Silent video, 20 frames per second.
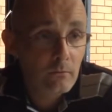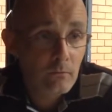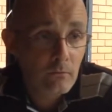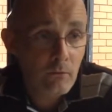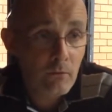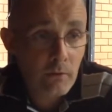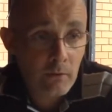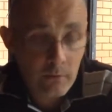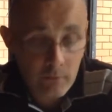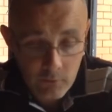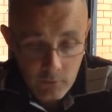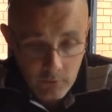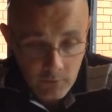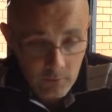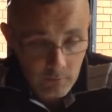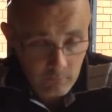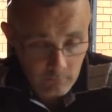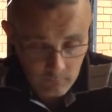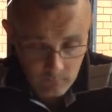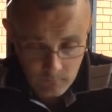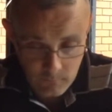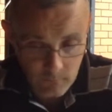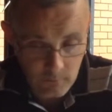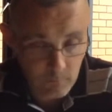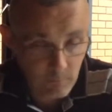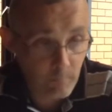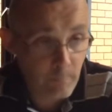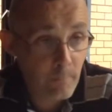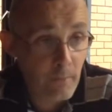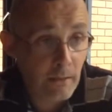trying to just
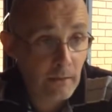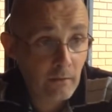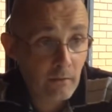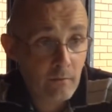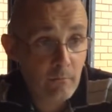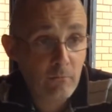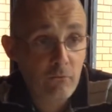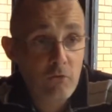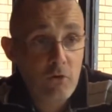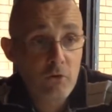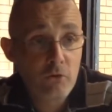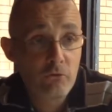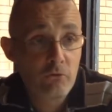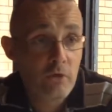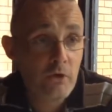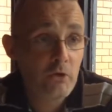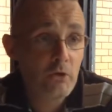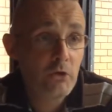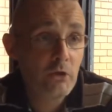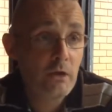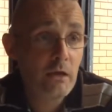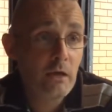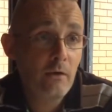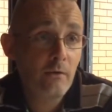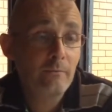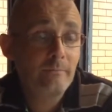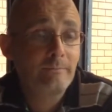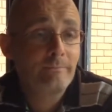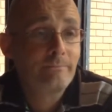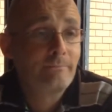bang some frustration out.